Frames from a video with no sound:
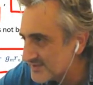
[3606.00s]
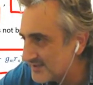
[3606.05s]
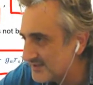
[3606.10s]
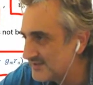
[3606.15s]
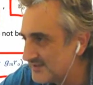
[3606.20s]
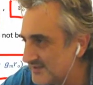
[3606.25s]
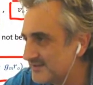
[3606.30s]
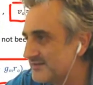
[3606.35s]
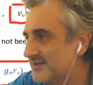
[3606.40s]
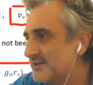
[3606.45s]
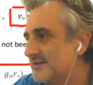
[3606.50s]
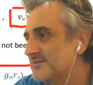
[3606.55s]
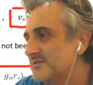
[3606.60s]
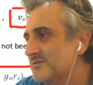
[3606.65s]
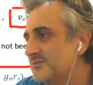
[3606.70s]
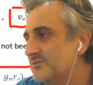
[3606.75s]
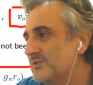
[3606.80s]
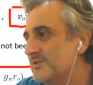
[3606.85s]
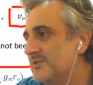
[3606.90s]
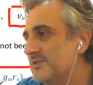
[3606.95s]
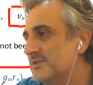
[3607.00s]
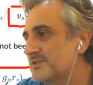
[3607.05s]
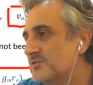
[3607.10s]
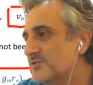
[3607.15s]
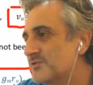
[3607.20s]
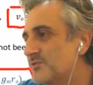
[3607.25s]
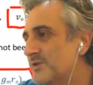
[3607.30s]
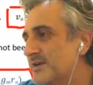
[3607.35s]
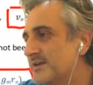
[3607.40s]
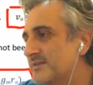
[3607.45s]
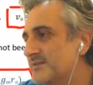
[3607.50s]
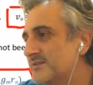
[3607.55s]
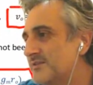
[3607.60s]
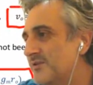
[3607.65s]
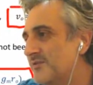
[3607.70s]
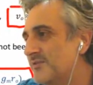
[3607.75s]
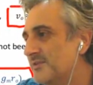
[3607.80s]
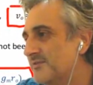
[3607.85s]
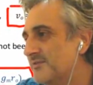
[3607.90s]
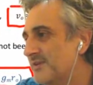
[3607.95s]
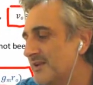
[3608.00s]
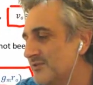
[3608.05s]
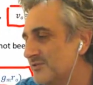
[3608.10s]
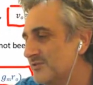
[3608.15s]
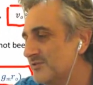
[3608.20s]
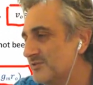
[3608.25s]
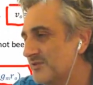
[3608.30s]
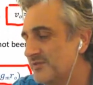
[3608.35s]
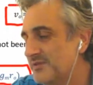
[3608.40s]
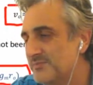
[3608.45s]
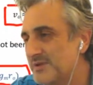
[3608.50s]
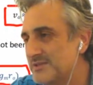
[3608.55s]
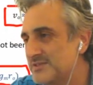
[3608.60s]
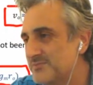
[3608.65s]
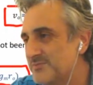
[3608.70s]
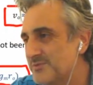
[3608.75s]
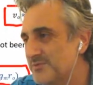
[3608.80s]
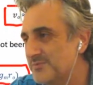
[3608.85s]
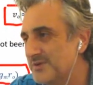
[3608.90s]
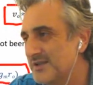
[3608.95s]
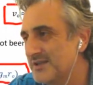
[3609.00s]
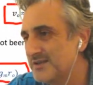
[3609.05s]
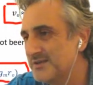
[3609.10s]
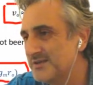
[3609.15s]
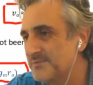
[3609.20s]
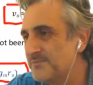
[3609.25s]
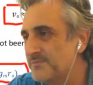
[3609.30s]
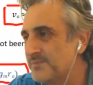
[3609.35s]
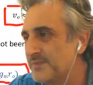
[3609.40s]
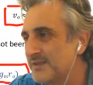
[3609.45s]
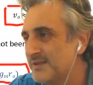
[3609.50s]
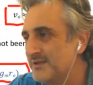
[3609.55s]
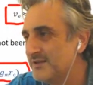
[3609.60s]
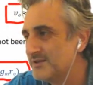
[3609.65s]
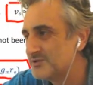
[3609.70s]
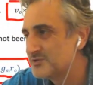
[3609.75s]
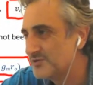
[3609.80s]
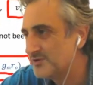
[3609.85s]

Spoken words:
basically with the square of the value of the maximum gain.